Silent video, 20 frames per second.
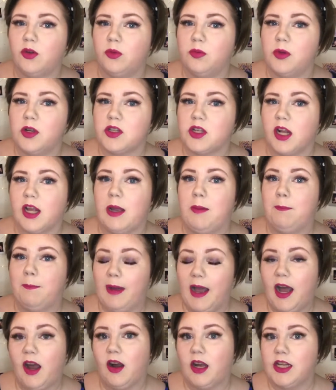almost like a
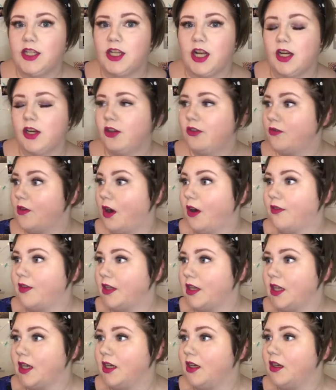matte eyeshadow rather
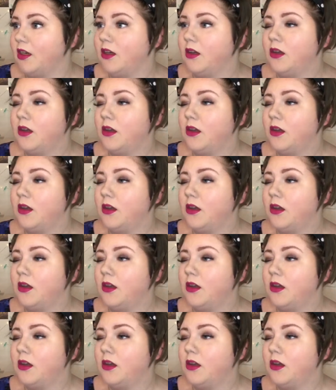than